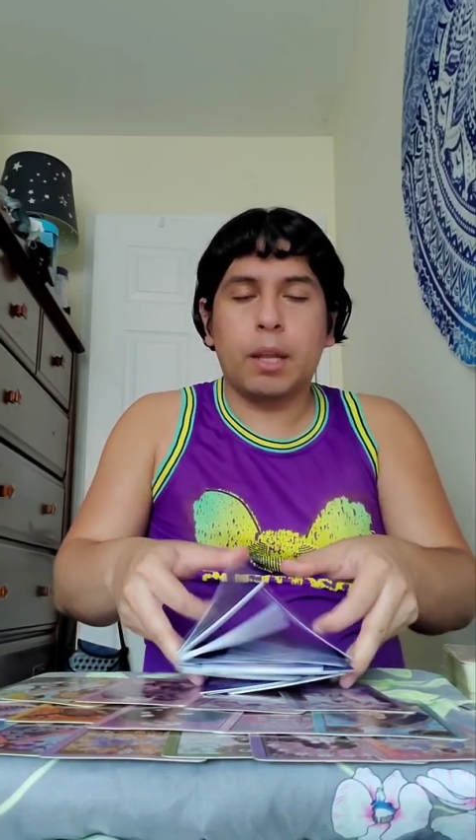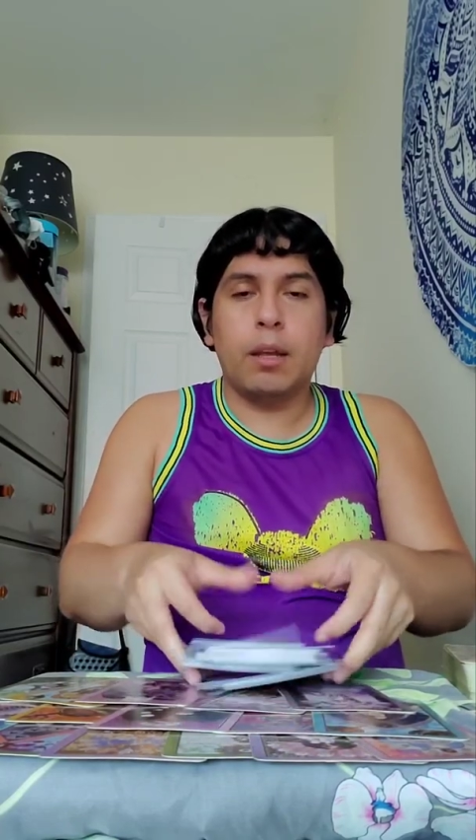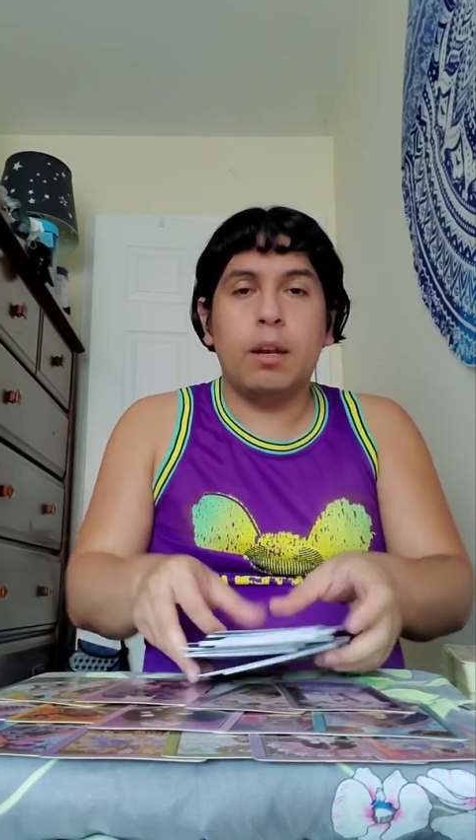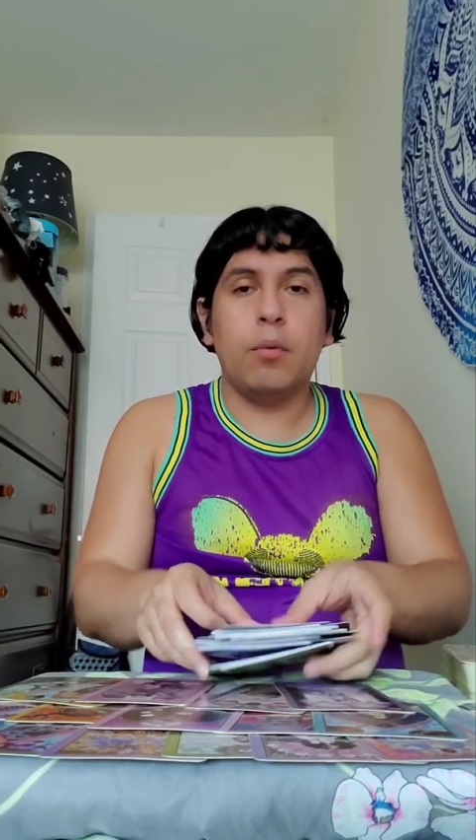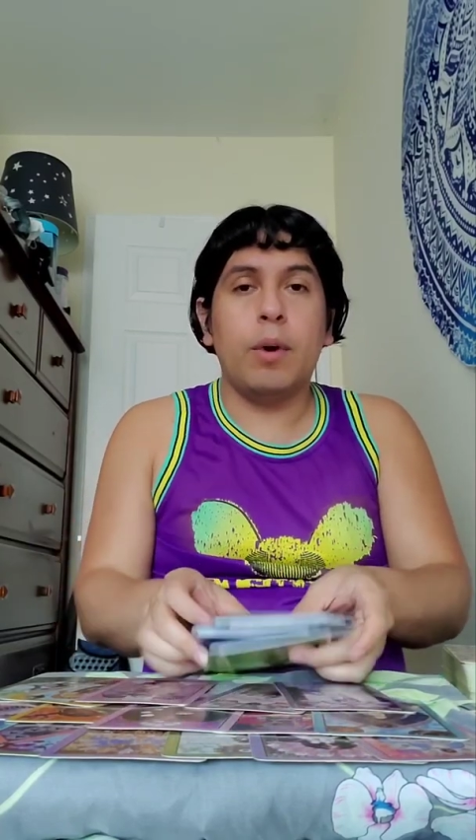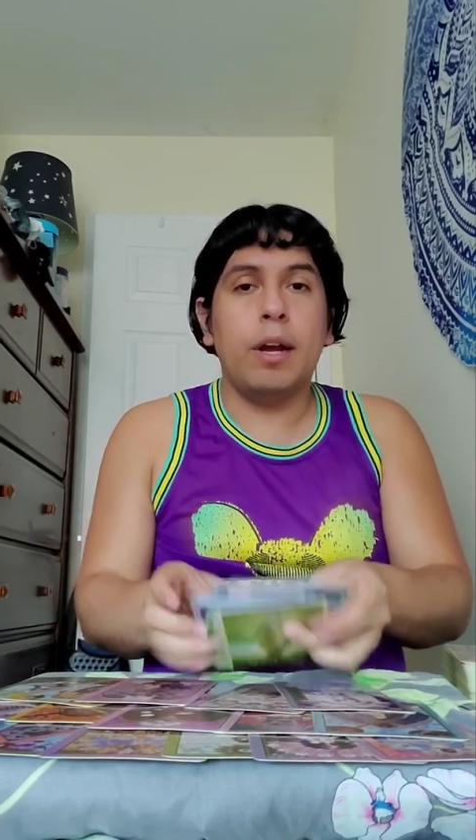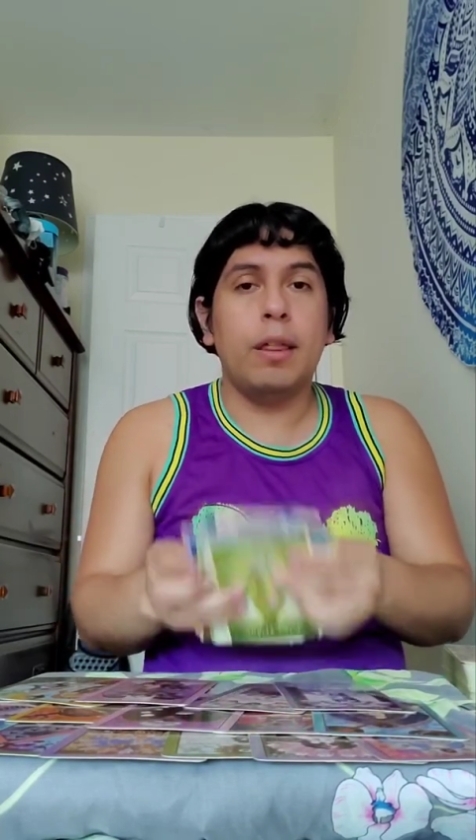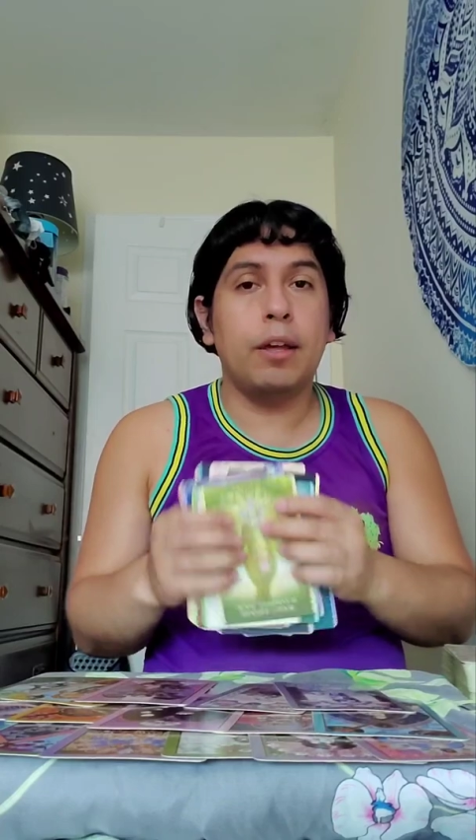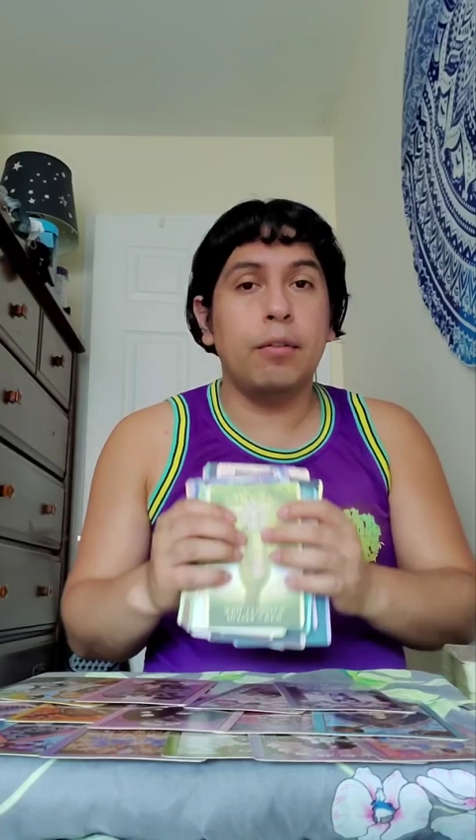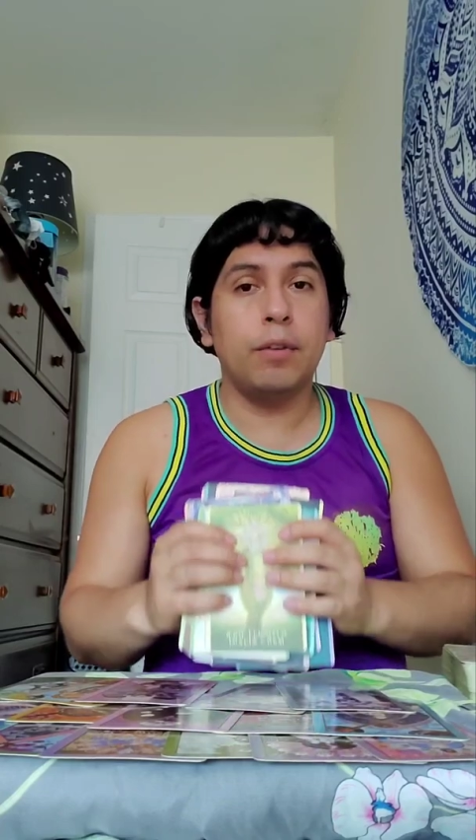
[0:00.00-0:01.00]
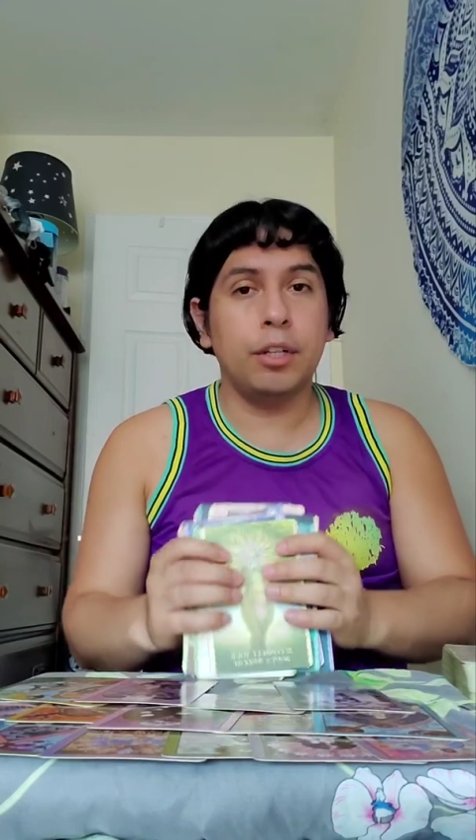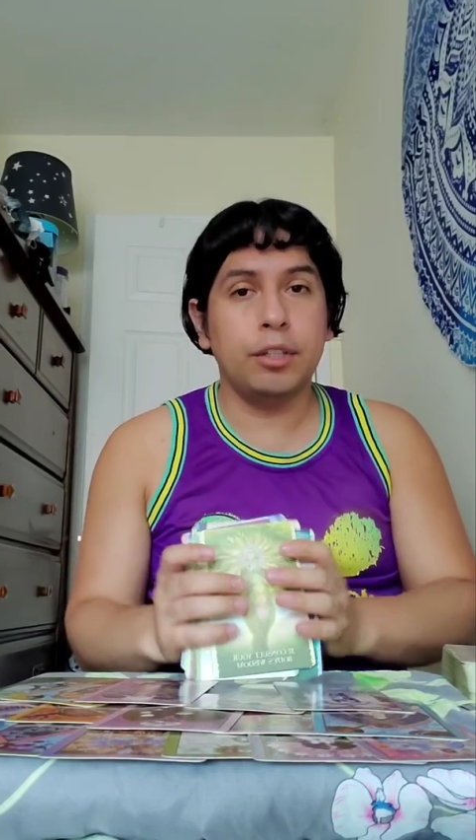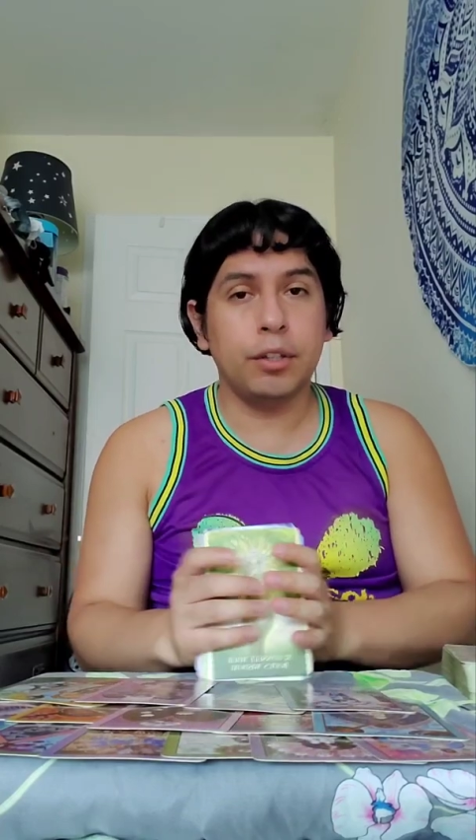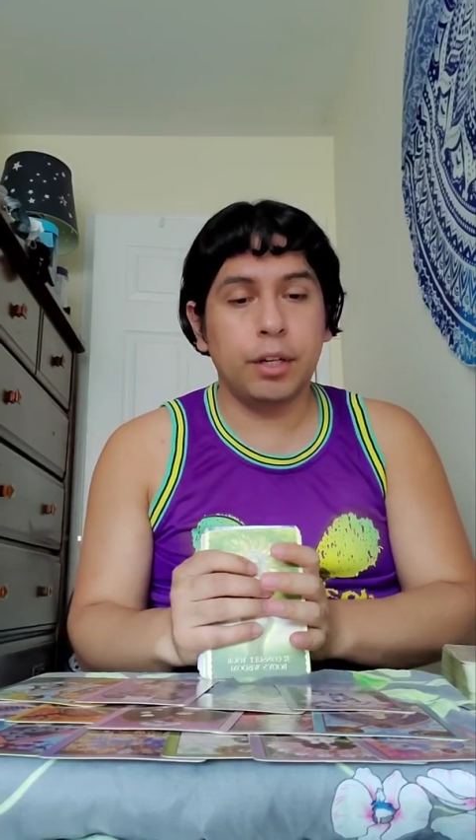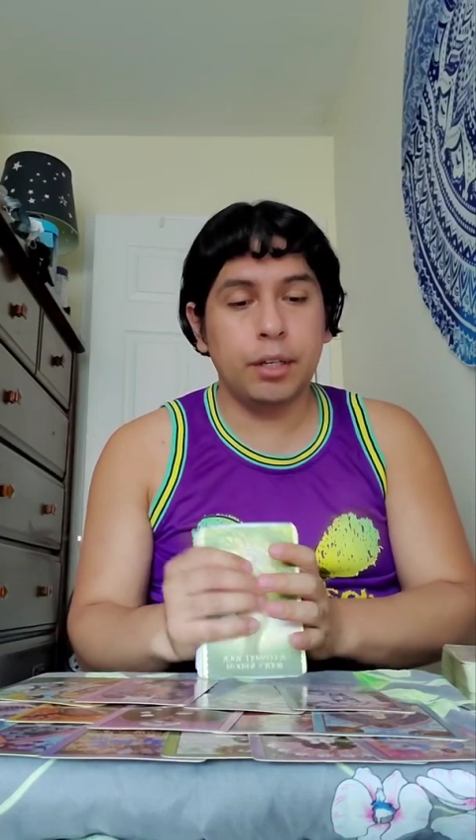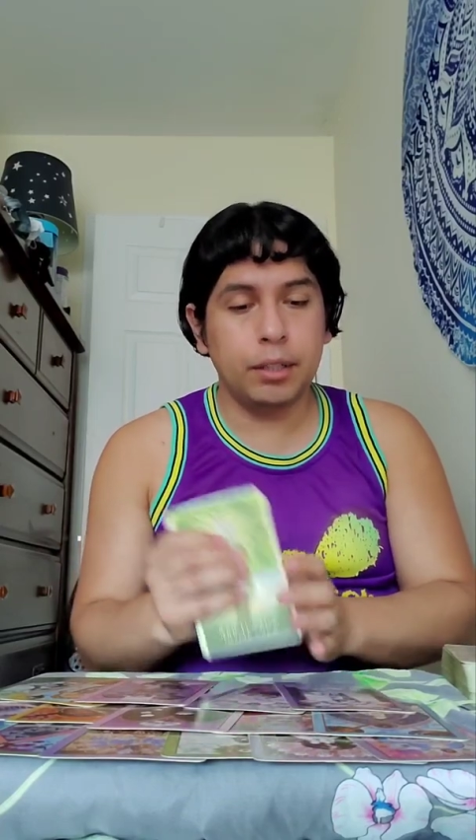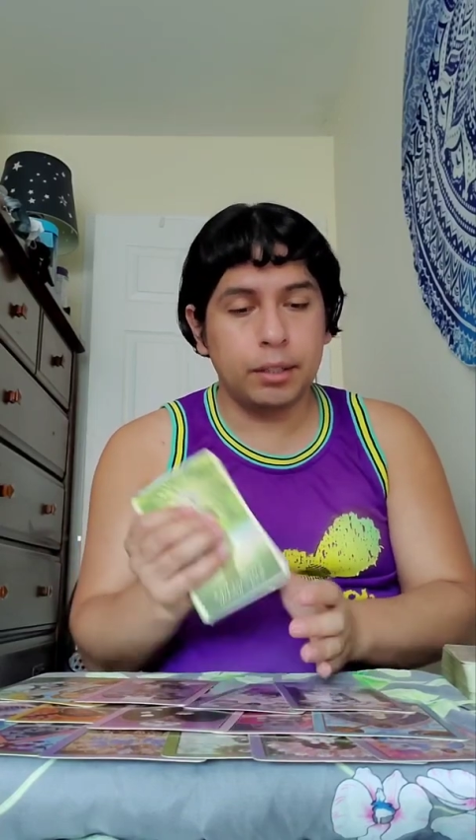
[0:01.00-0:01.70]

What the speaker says: in a way that you really shouldn't.